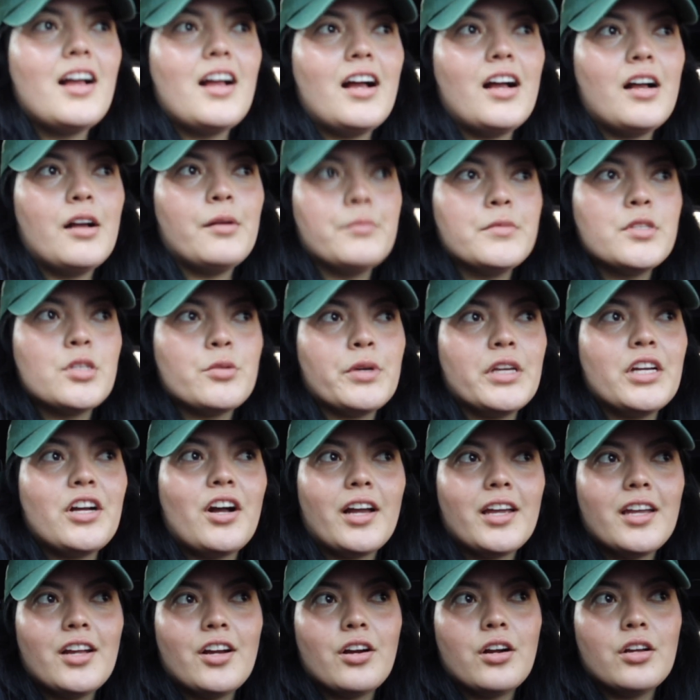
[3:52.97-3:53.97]
Um, so we
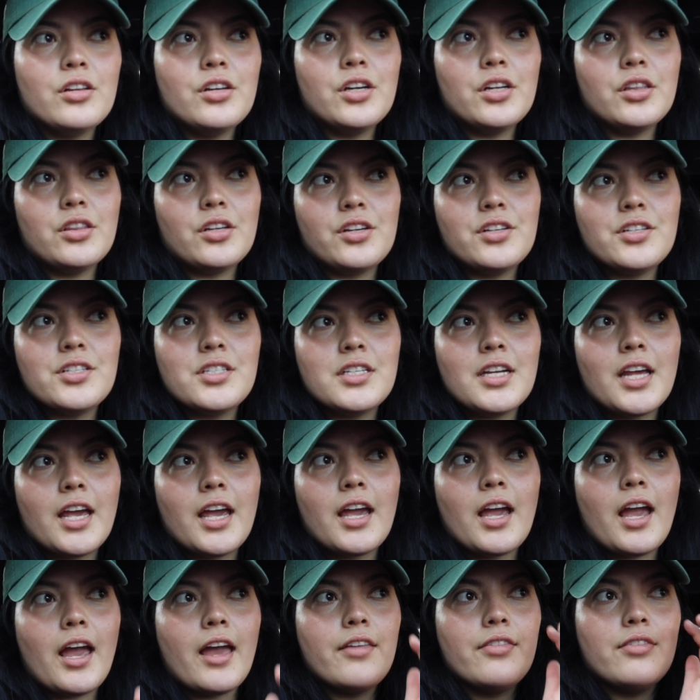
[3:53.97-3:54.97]
got here on a
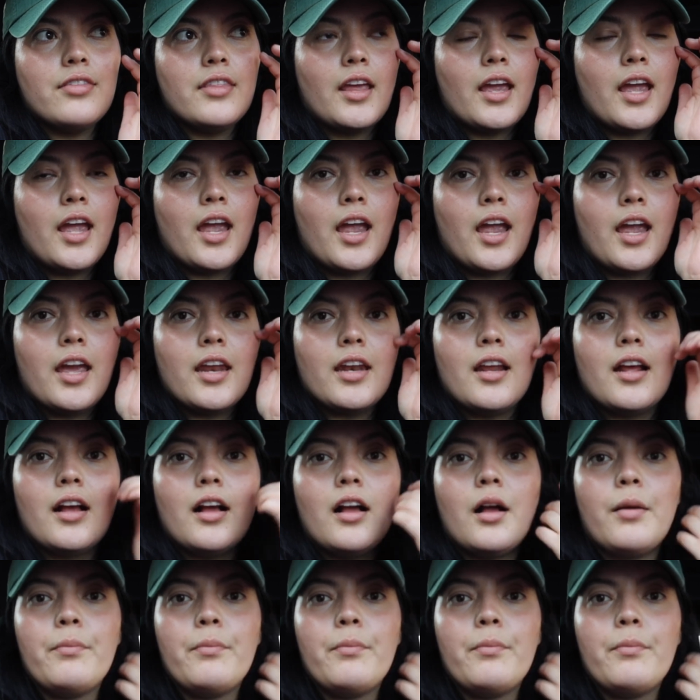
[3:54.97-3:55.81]
Thursday and then